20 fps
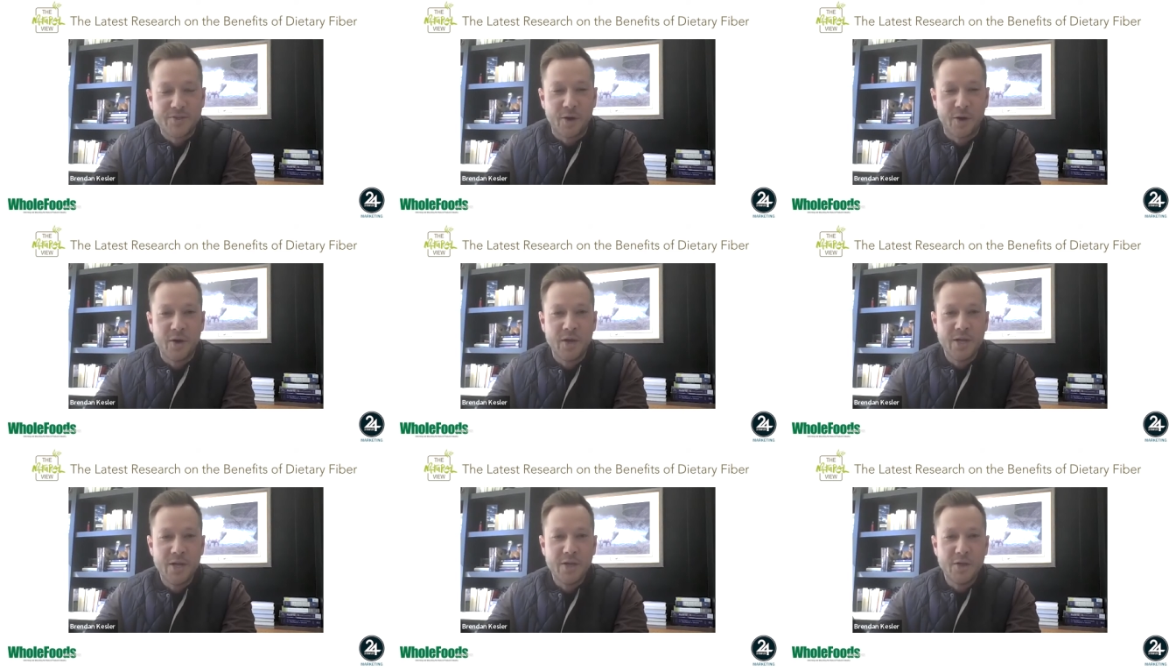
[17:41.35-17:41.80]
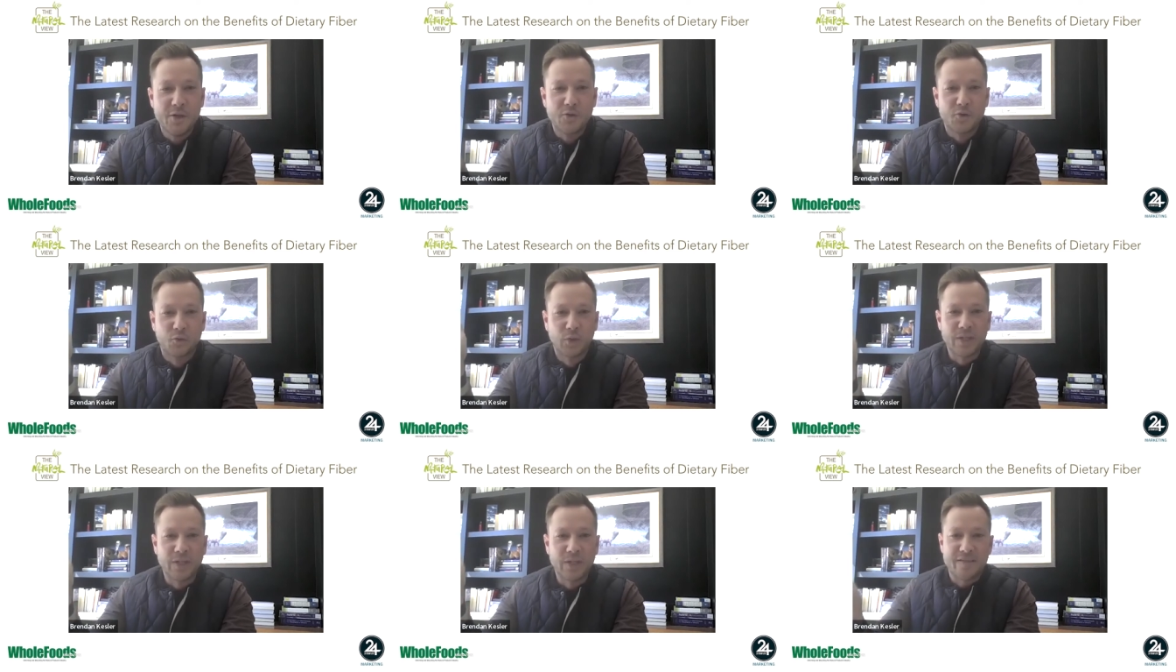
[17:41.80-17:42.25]
So
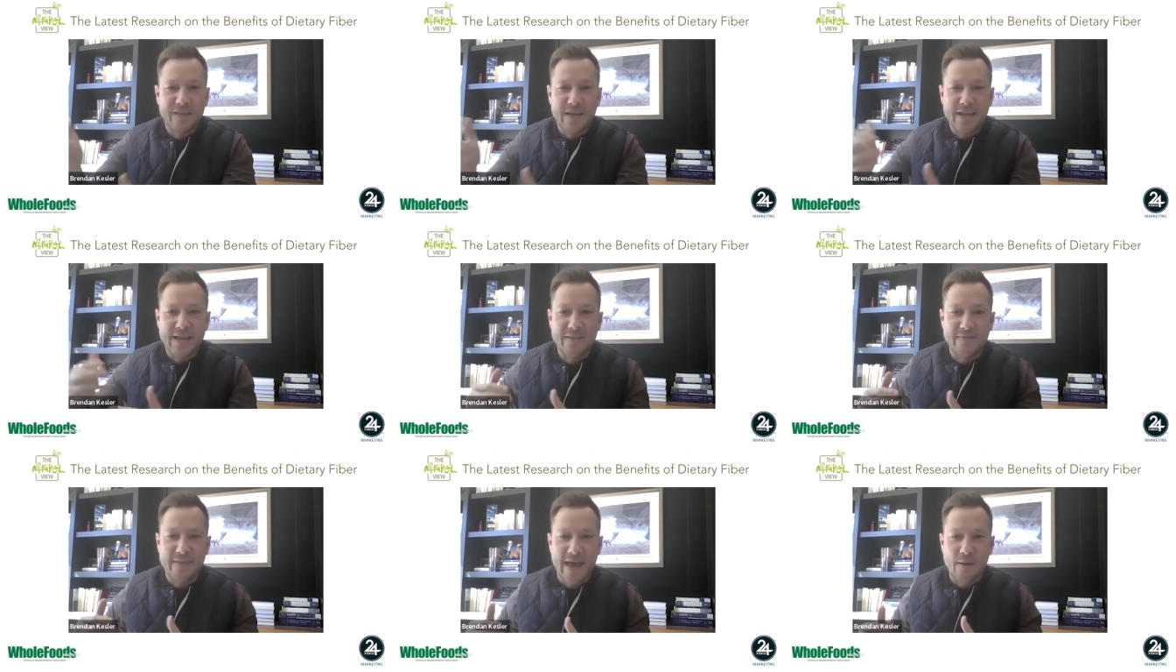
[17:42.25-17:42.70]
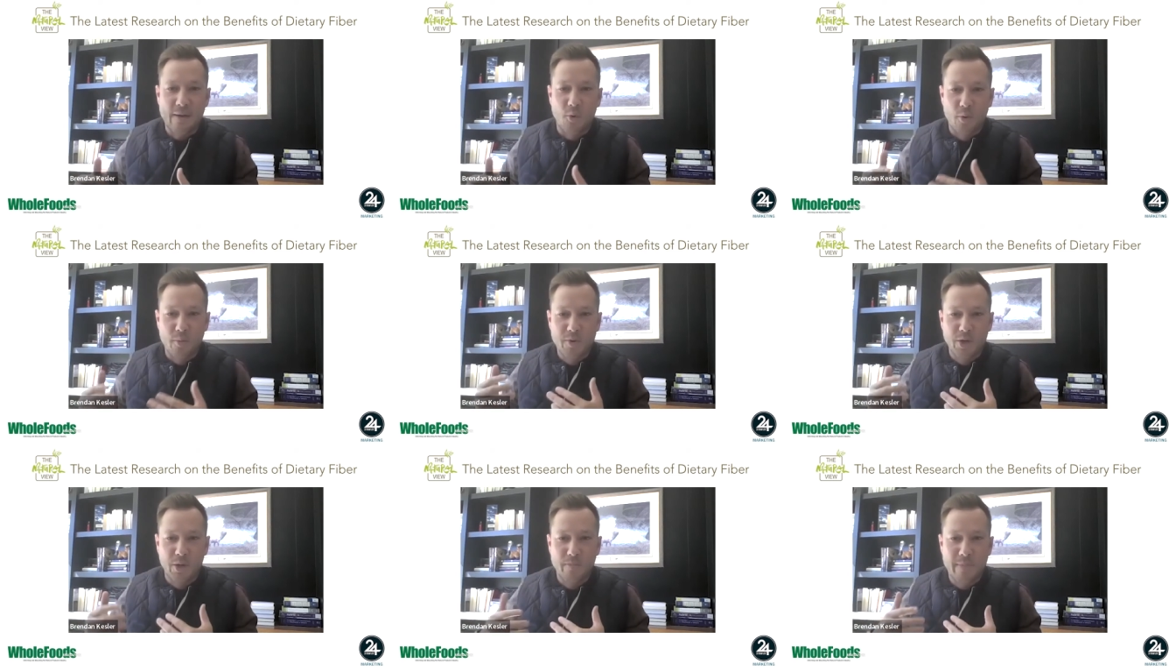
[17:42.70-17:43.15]
really thinking that,
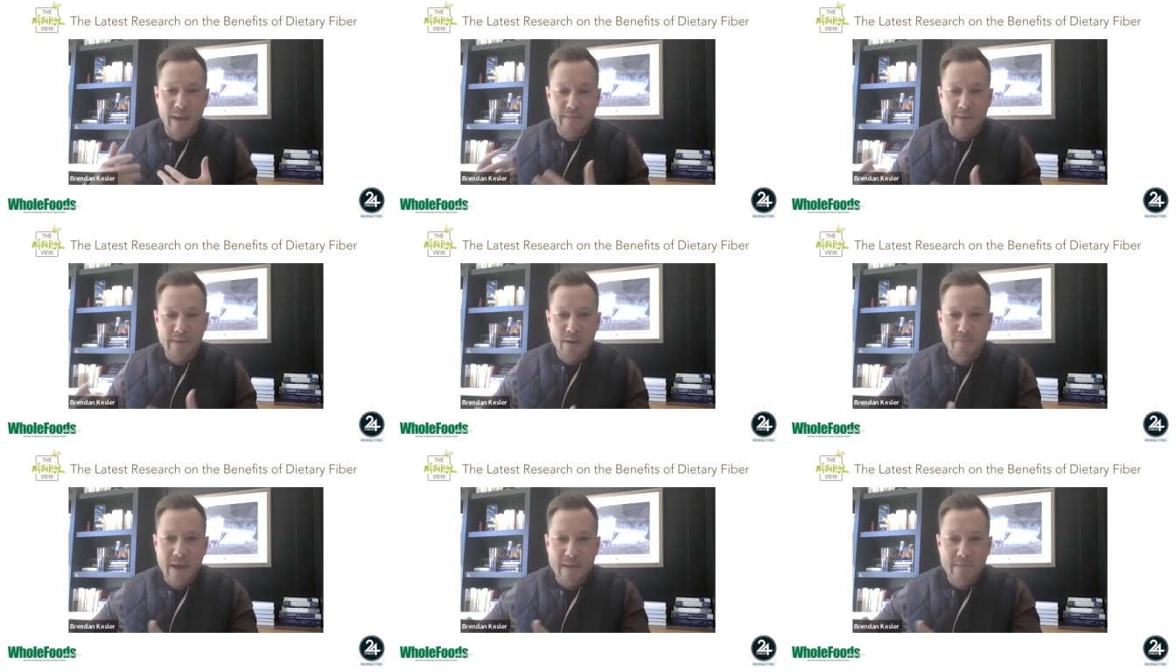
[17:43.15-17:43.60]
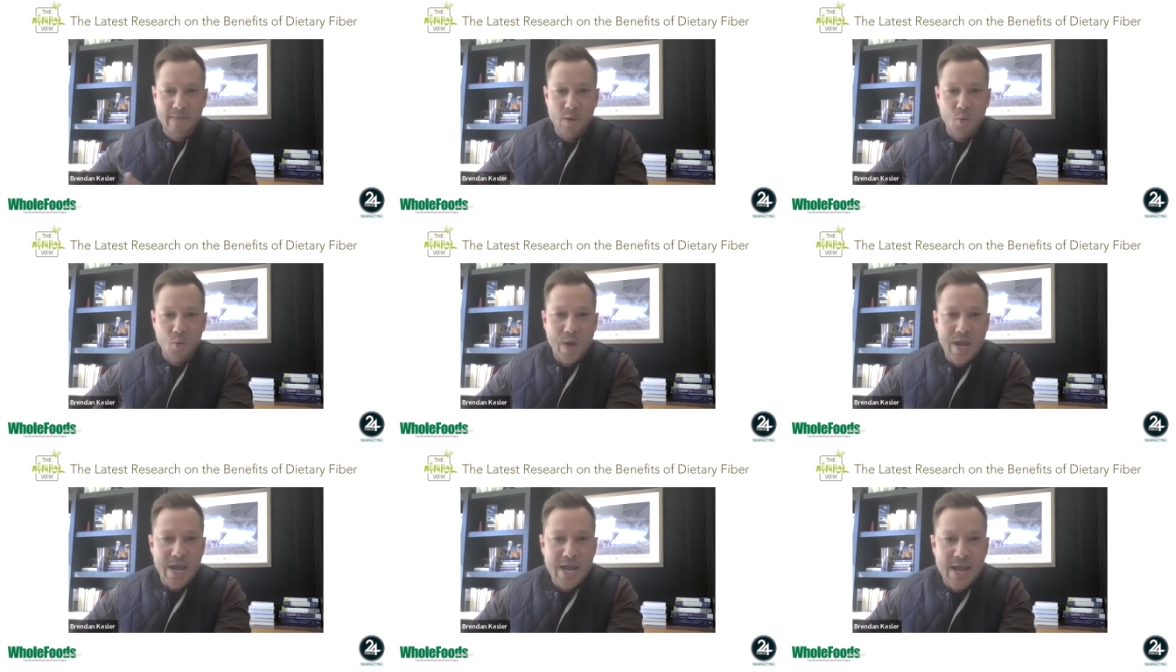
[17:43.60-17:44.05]
well, maybe
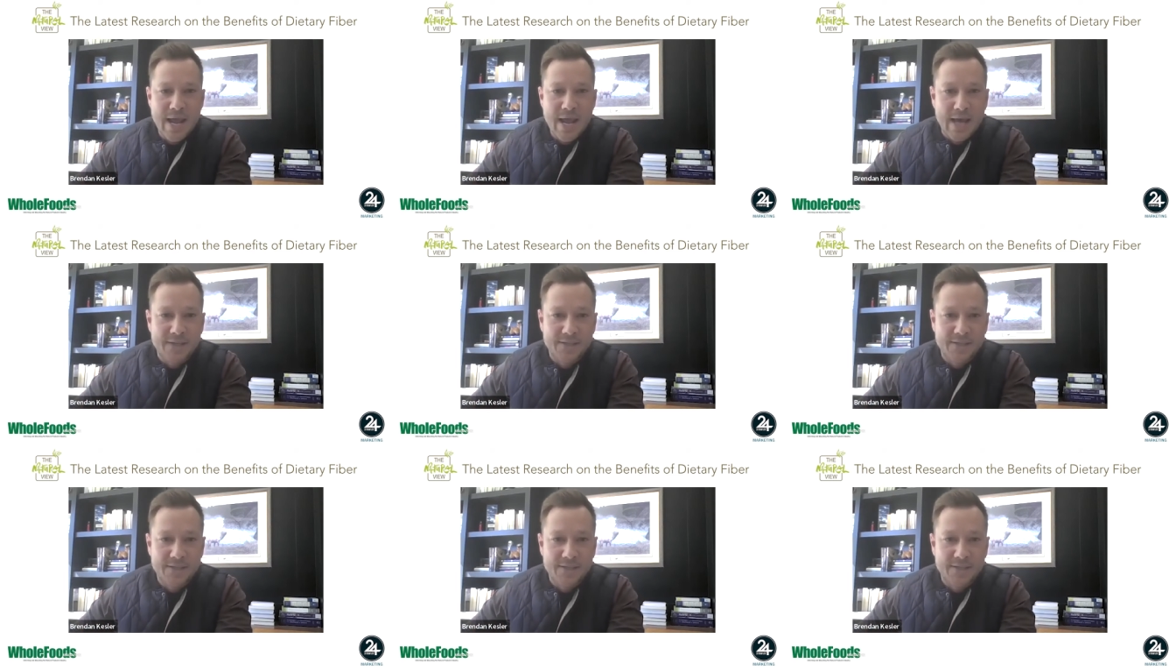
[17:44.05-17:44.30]
we